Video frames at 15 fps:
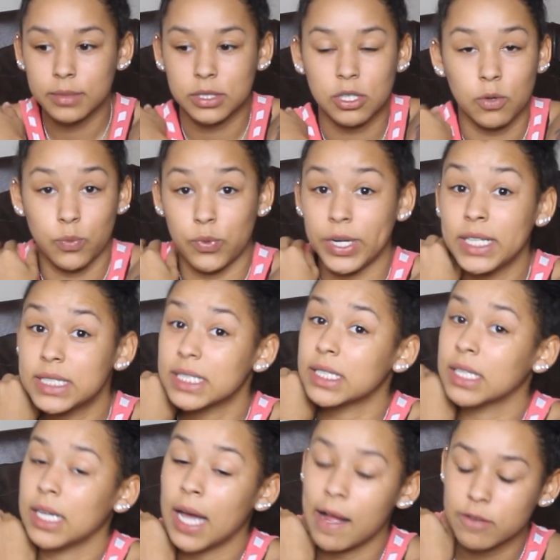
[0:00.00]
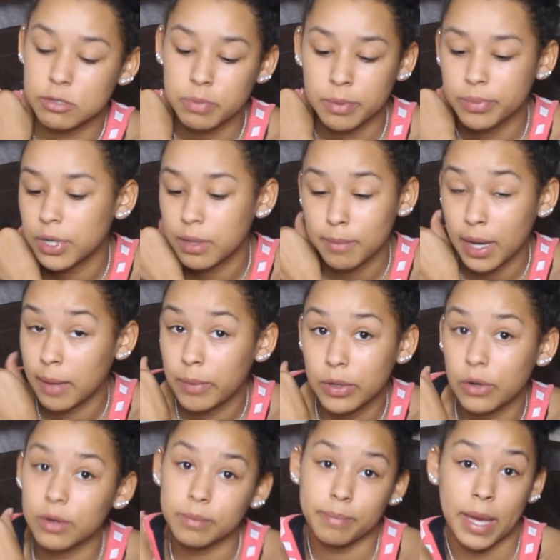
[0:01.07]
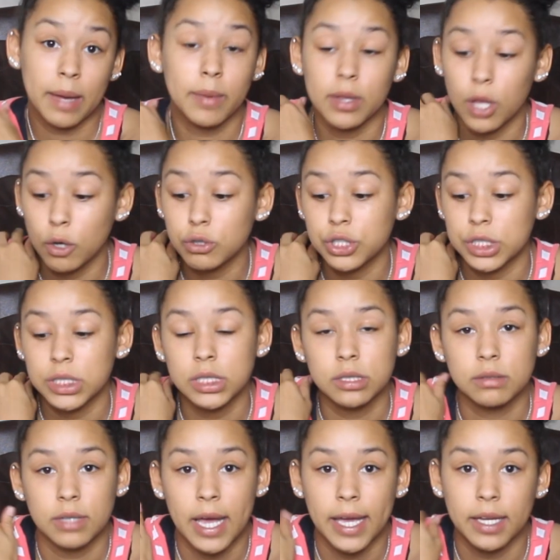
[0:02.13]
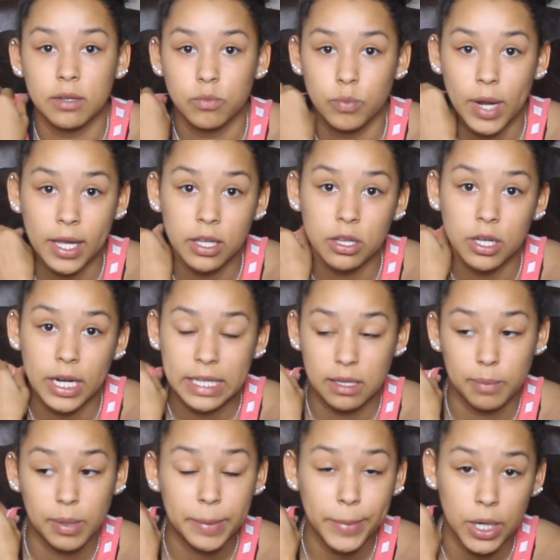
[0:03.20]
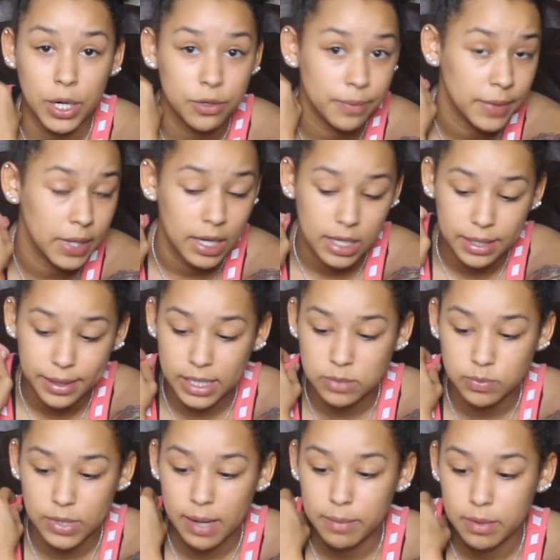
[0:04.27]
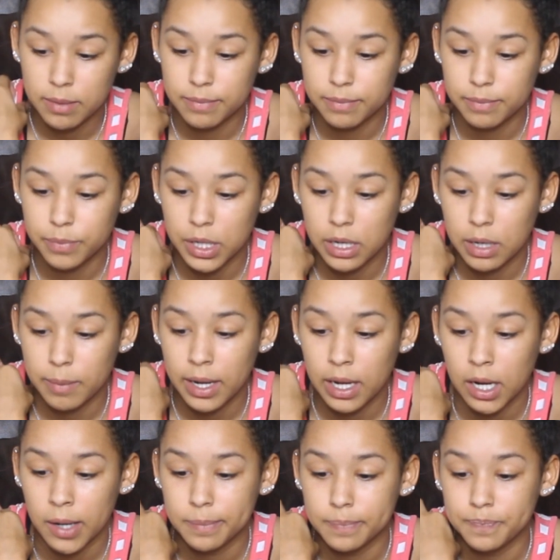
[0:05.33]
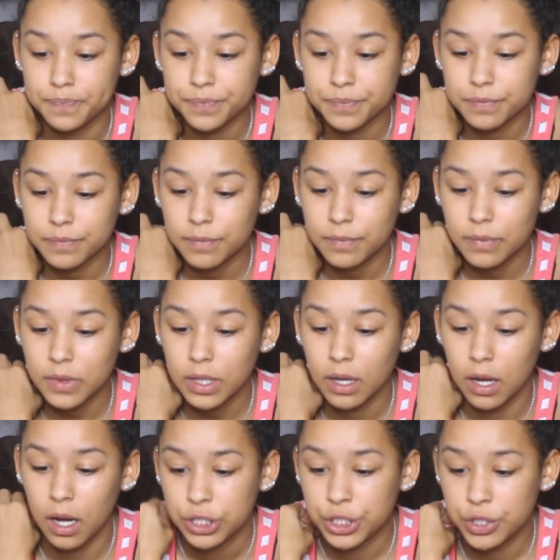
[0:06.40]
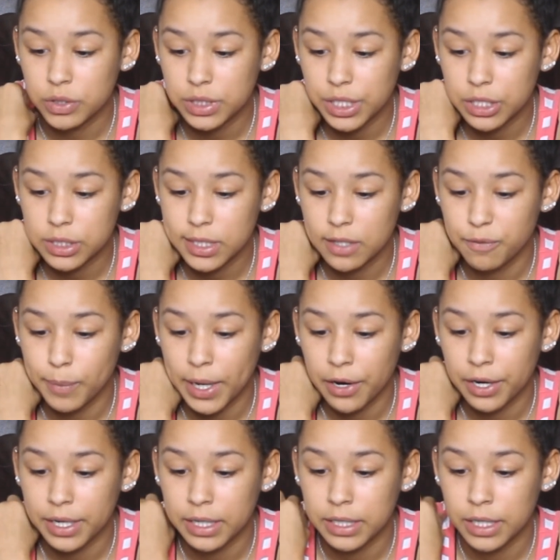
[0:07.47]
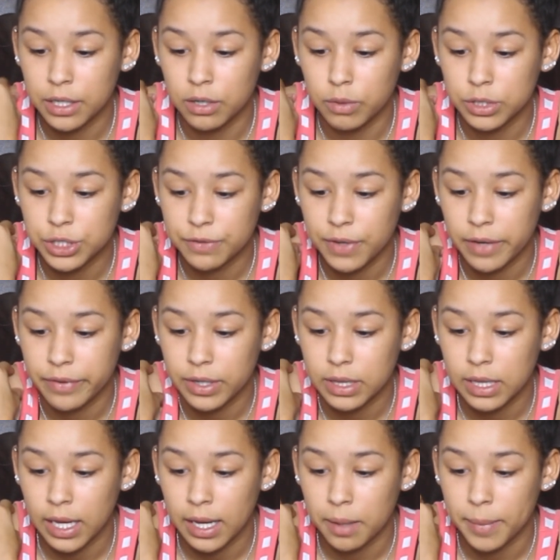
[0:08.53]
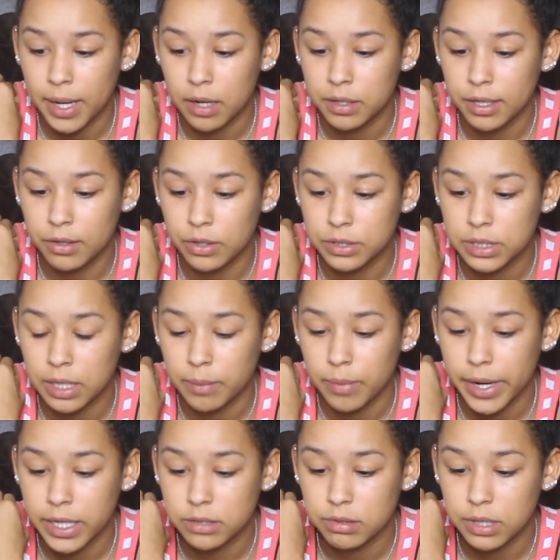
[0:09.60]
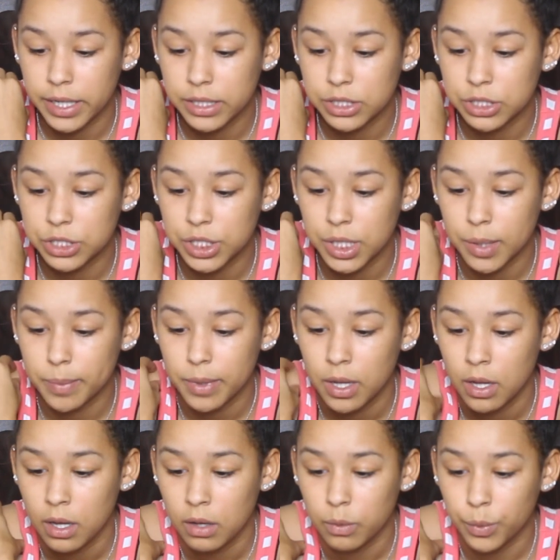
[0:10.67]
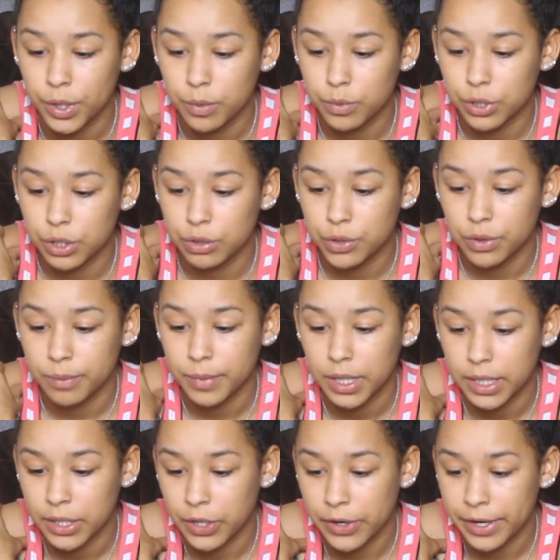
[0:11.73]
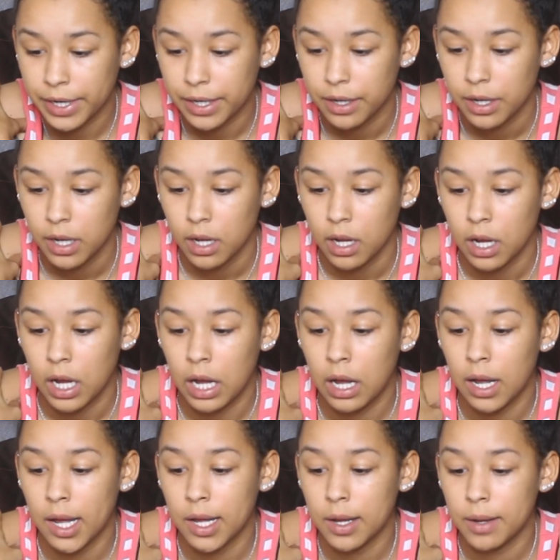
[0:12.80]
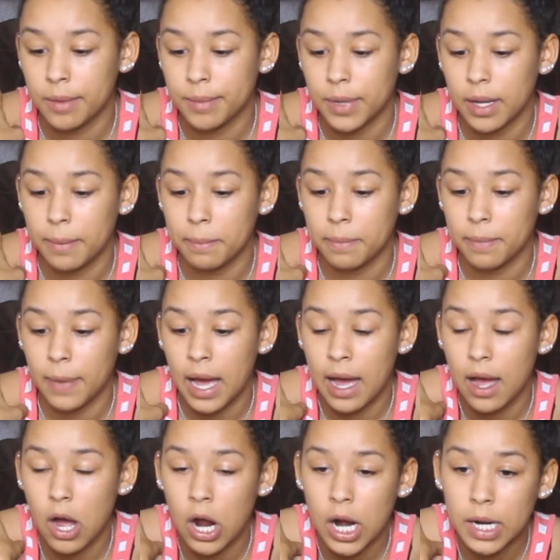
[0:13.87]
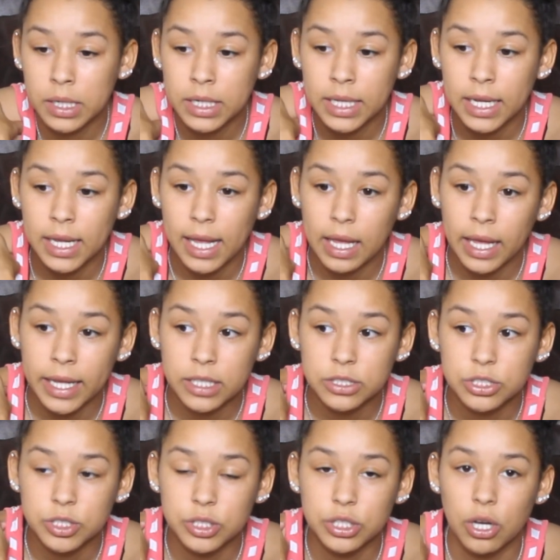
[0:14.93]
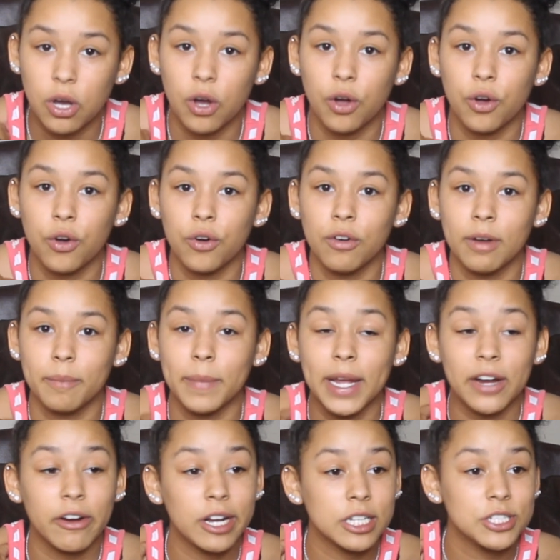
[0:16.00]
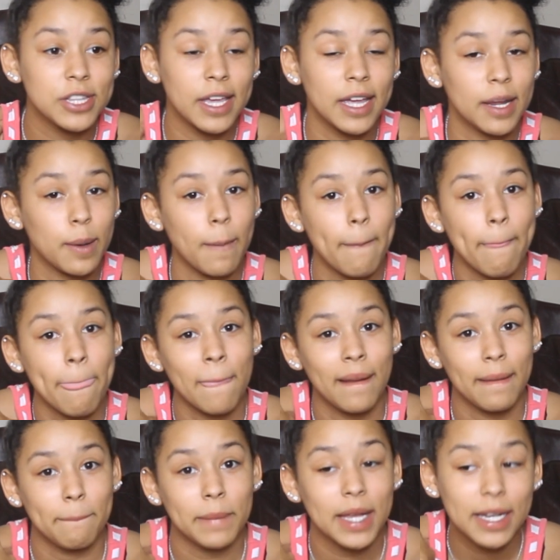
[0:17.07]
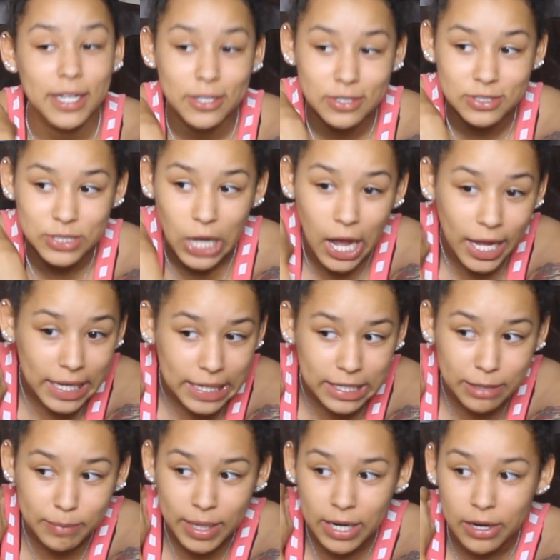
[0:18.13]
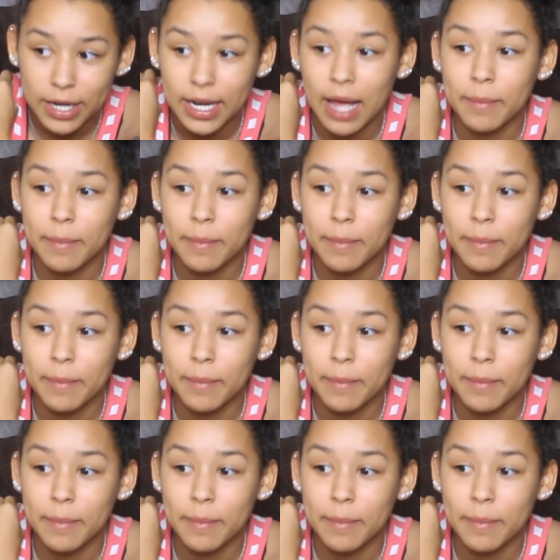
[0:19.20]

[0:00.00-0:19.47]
So recently, I've just been putting baby lotion, like regular in the pink bottle. That's what I've been putting in my hair. Do you see yourself marrying Neil? What's your favorite thing about Neil's and Bray's relationship? When will you do a meet and greet? I already answered the whole marriage thing. Me and Neil's not getting married.